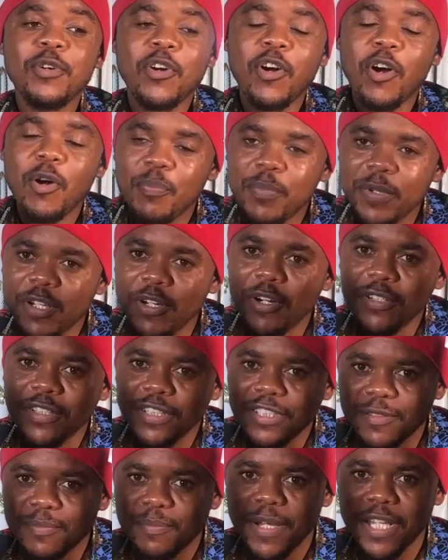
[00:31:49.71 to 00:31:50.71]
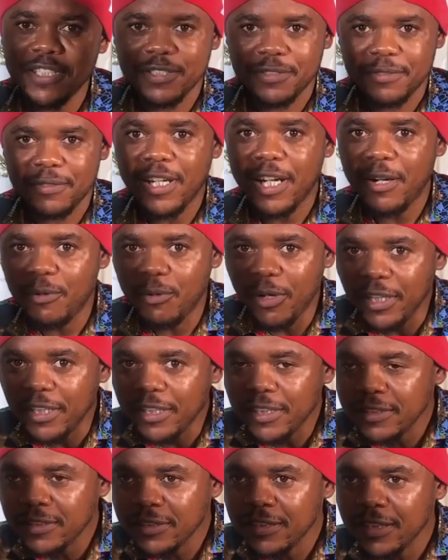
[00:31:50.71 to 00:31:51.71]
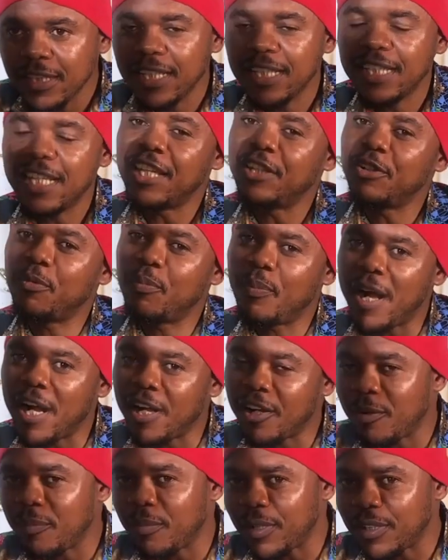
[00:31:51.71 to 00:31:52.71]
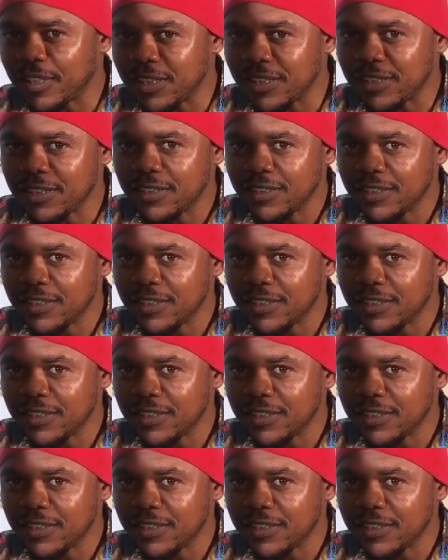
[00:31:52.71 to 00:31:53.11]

copy on this particular one, then you back up on this,